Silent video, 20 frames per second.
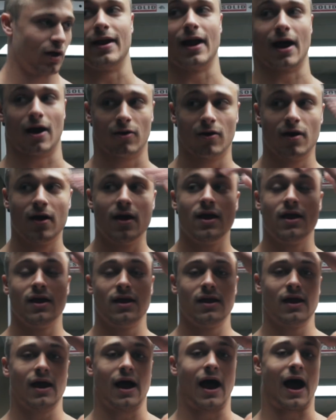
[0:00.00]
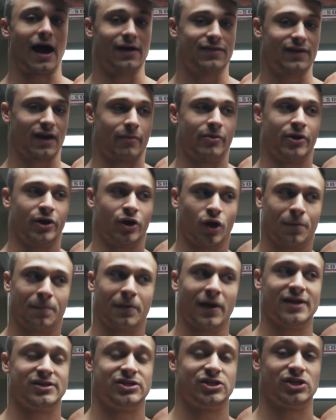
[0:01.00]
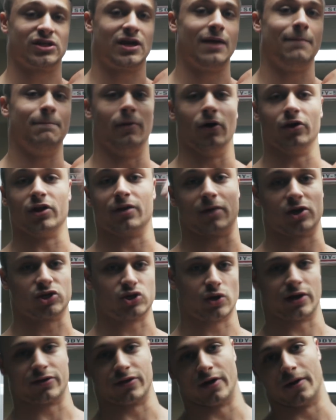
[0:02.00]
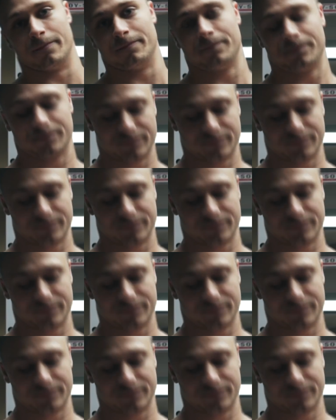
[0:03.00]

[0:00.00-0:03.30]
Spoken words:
But now, I think I'm in a good place to just keep building my strength up.